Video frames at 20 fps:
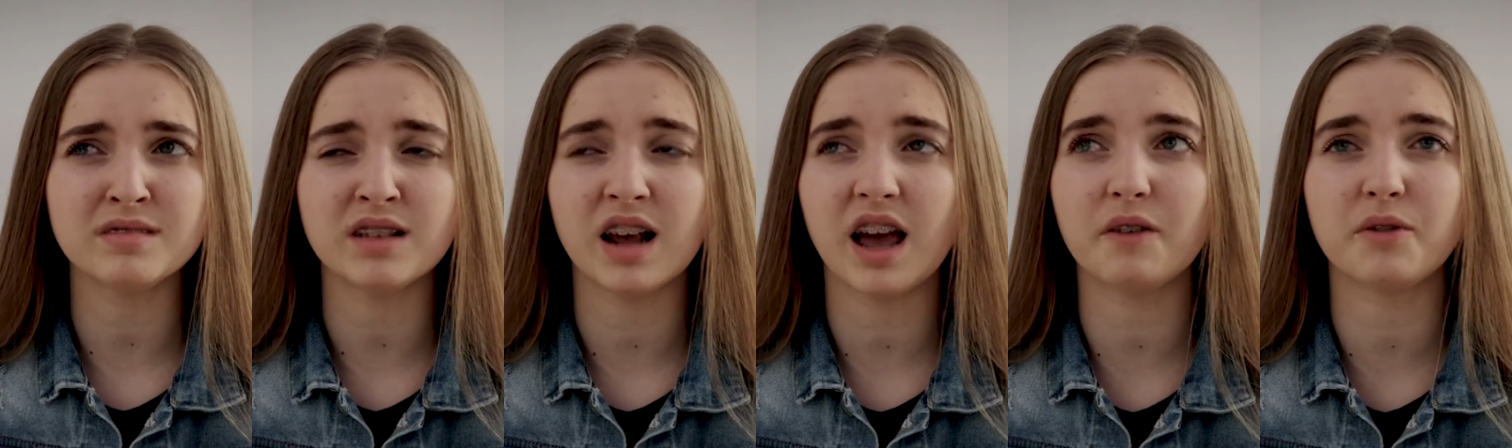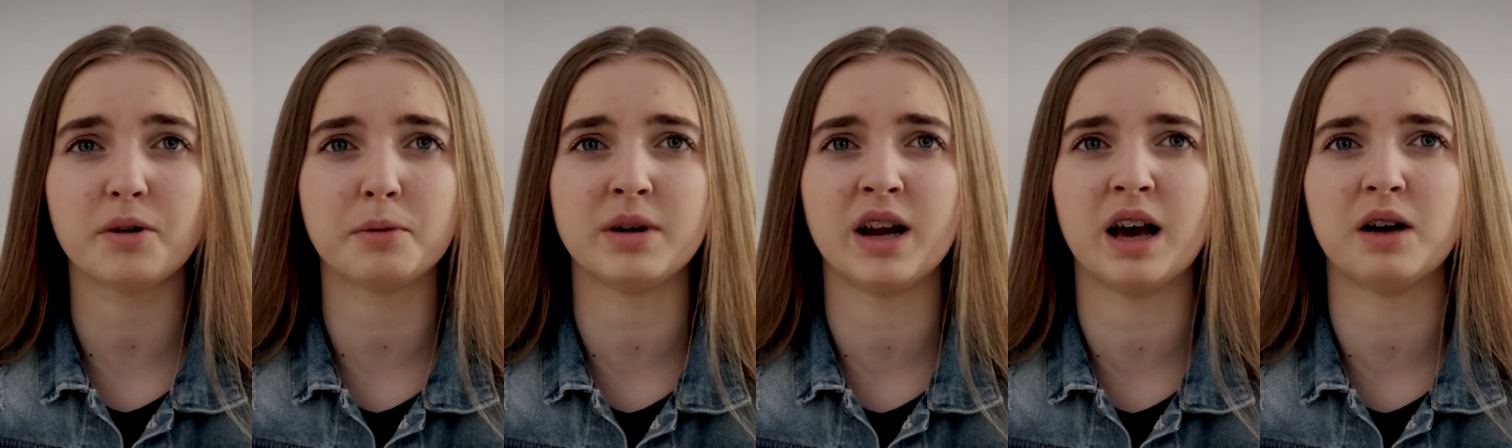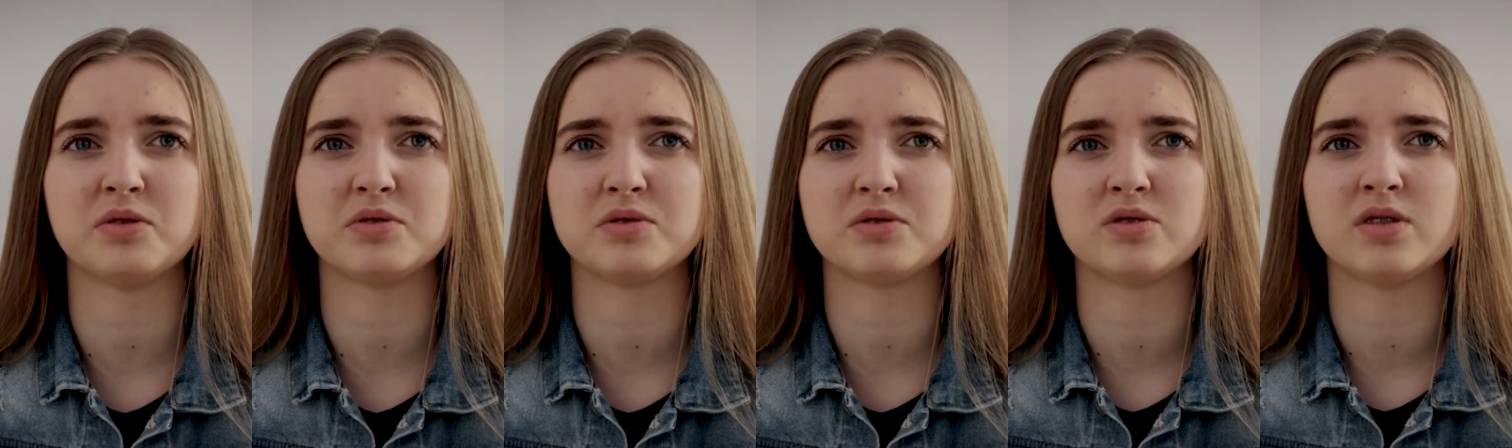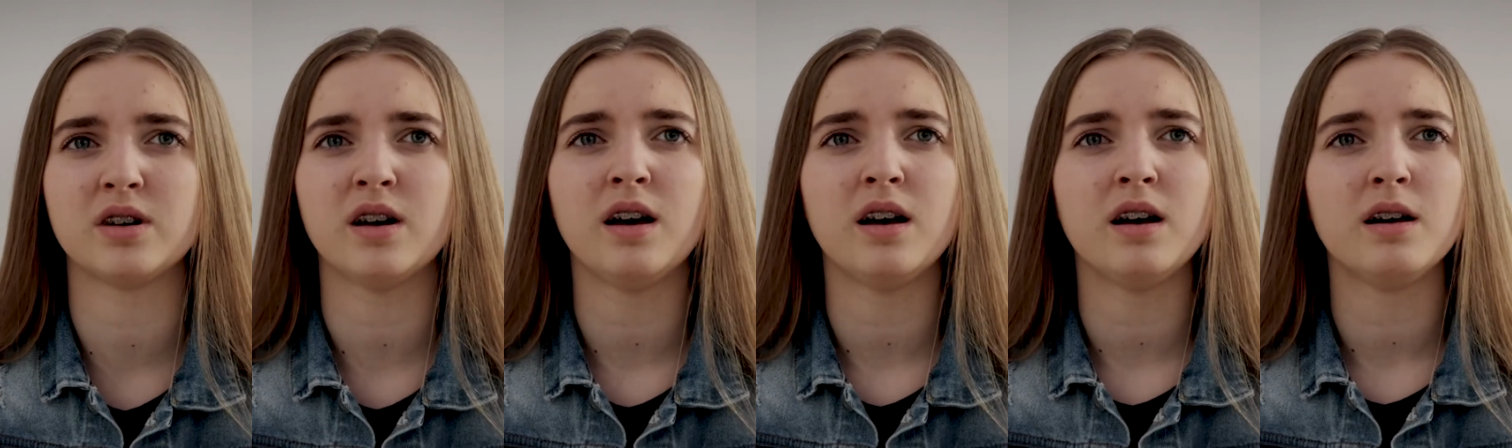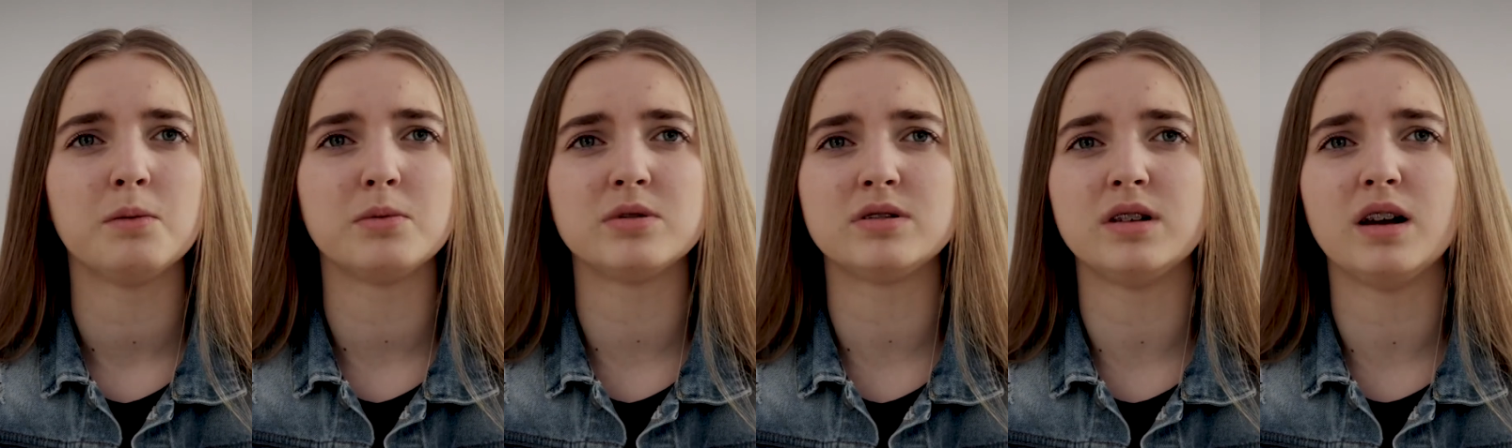Everyone else
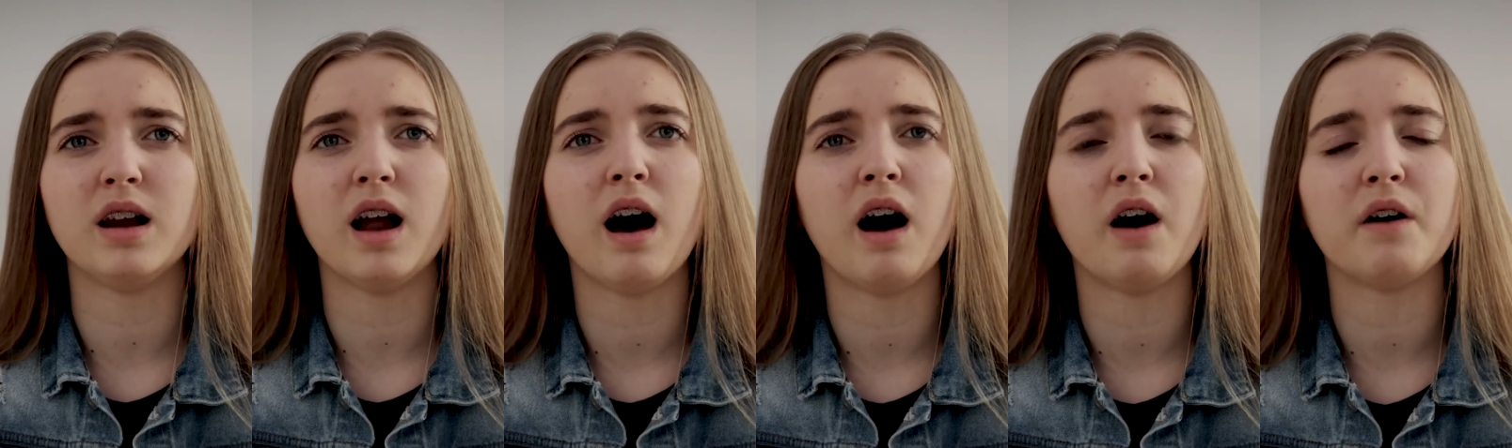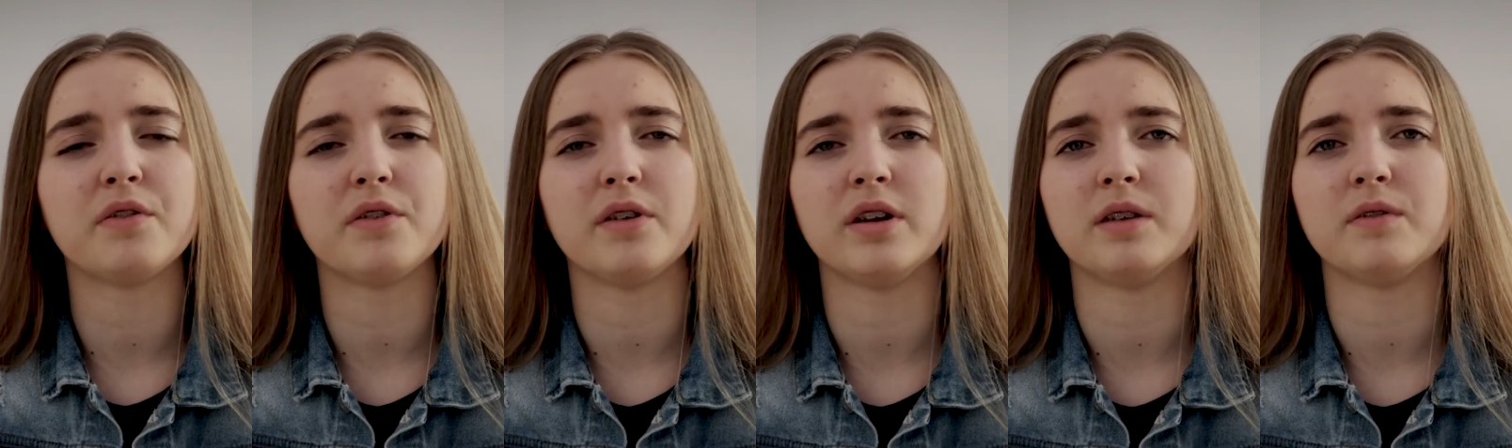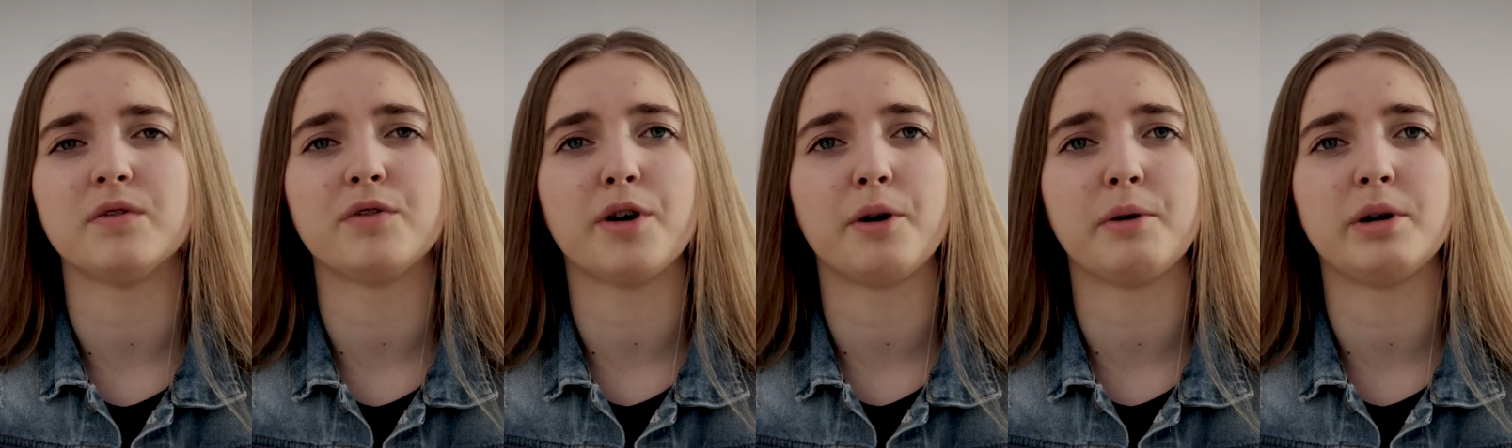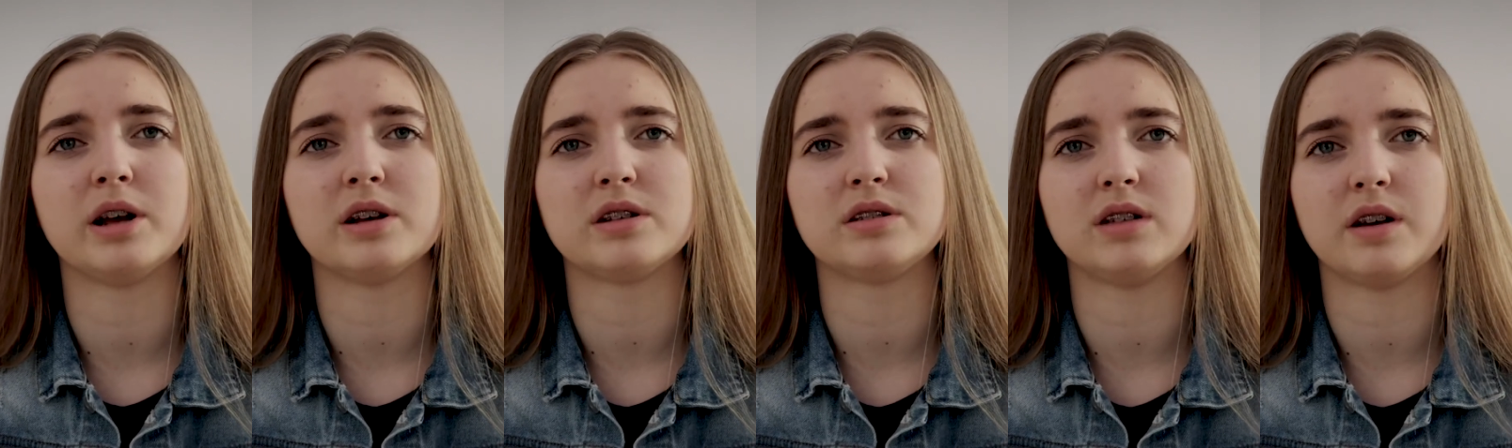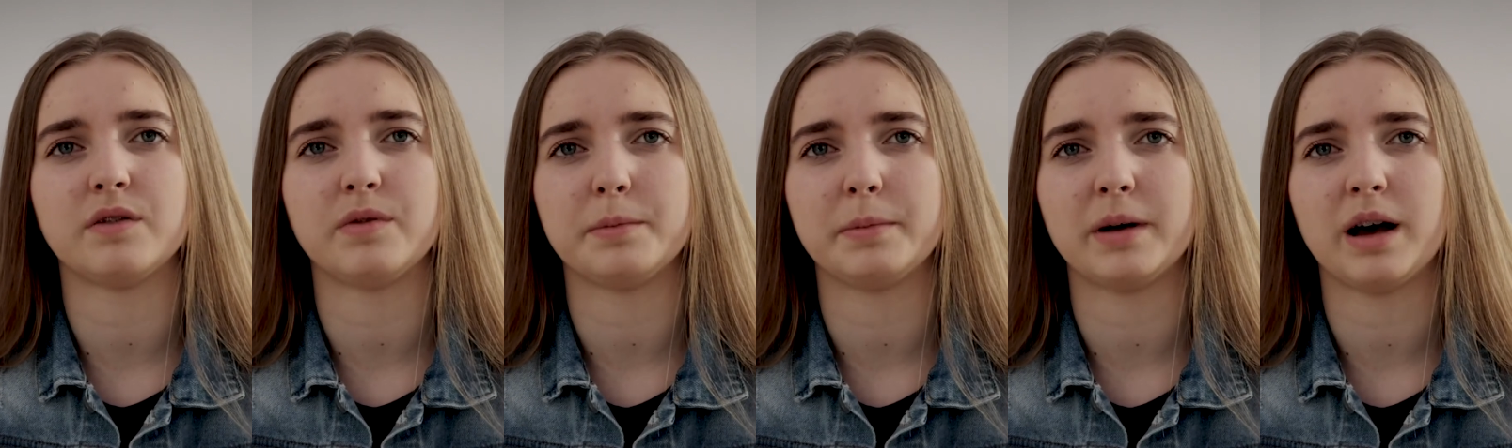was laughing and throwing her
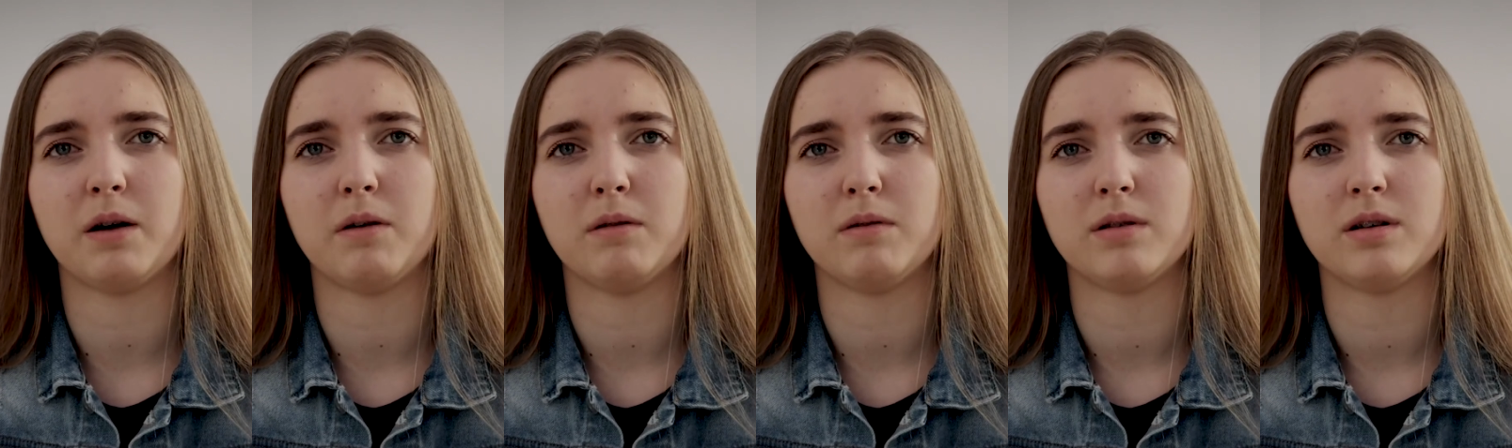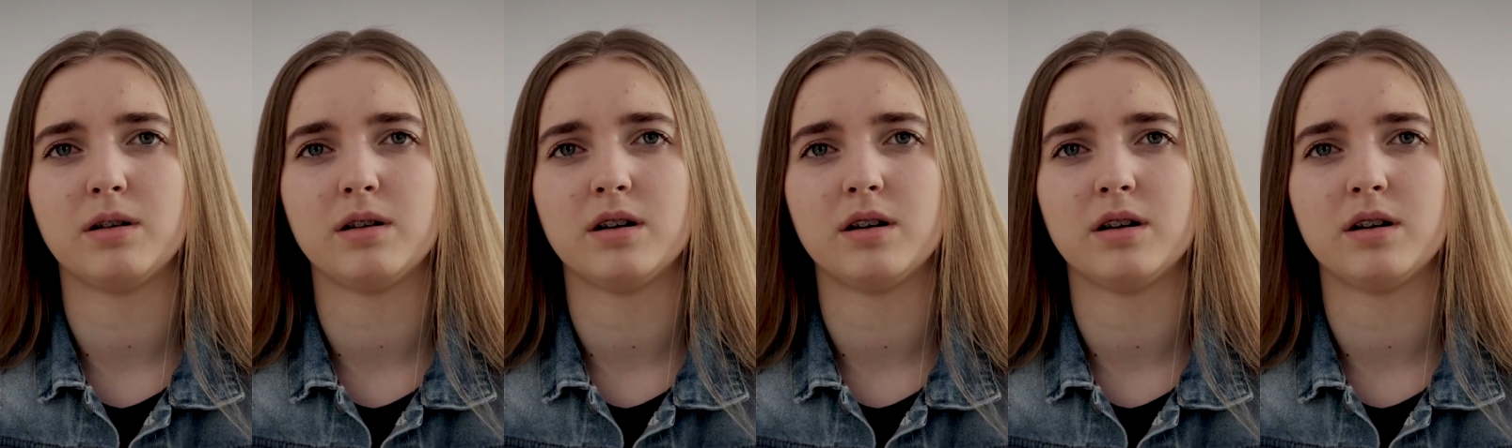stuff about.